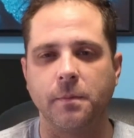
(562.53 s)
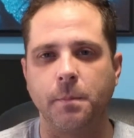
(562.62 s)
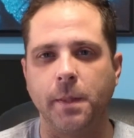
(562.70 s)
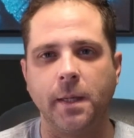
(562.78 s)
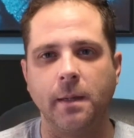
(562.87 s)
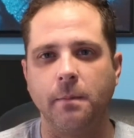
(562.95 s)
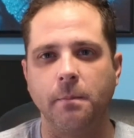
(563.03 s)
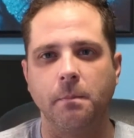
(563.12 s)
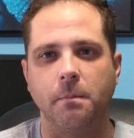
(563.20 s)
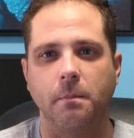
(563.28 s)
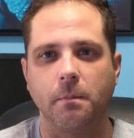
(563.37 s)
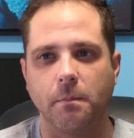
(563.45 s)

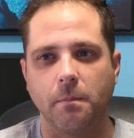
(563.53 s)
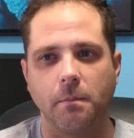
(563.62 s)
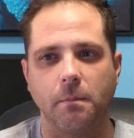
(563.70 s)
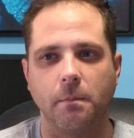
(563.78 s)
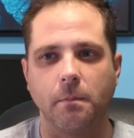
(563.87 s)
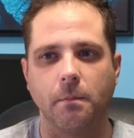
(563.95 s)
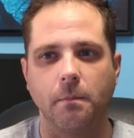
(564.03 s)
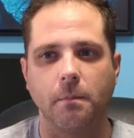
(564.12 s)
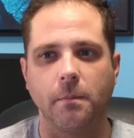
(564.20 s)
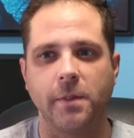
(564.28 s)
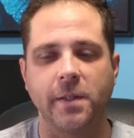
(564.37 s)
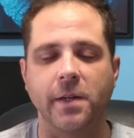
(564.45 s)
became
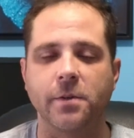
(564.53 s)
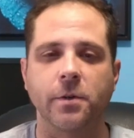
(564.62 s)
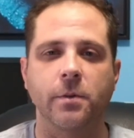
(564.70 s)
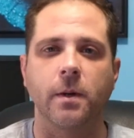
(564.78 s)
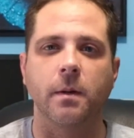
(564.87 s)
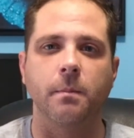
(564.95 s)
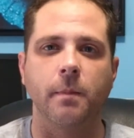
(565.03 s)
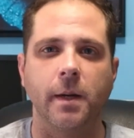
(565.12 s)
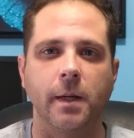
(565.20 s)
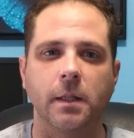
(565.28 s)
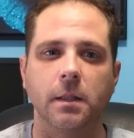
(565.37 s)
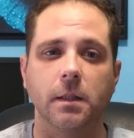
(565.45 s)
centered around
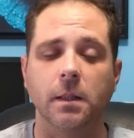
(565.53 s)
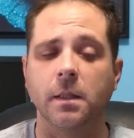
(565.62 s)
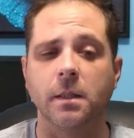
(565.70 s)
medical.